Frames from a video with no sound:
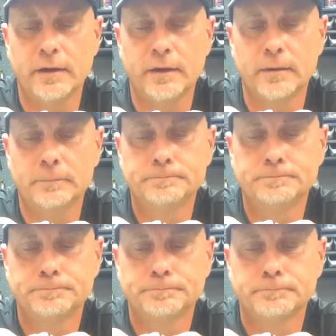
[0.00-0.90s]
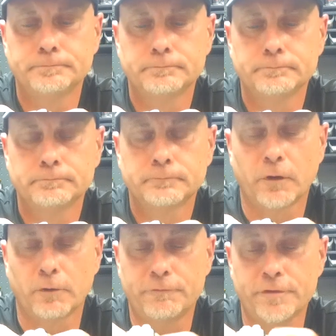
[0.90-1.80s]

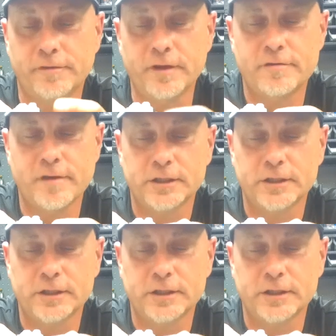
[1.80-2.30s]
or if it's DC,